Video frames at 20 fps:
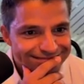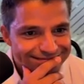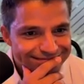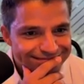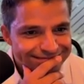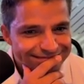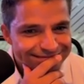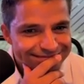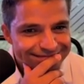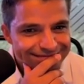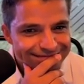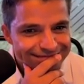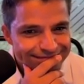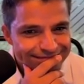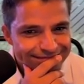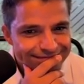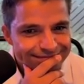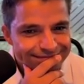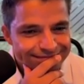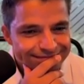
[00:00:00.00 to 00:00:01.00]

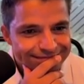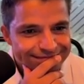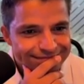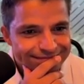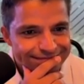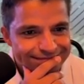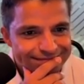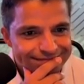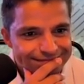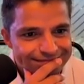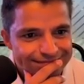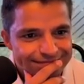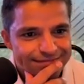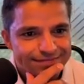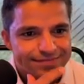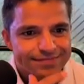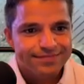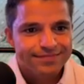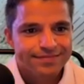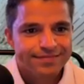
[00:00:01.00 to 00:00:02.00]

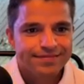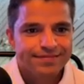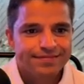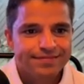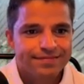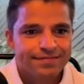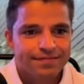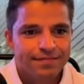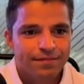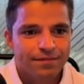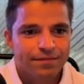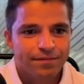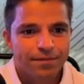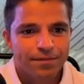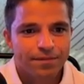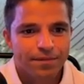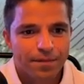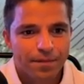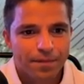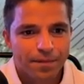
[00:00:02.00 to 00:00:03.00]

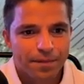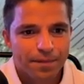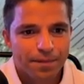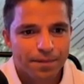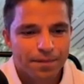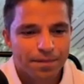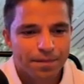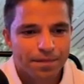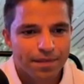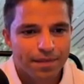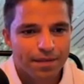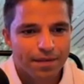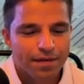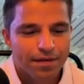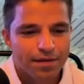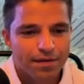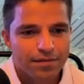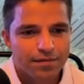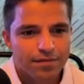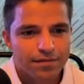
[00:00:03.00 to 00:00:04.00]

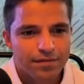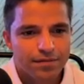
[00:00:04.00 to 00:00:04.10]
[no speech]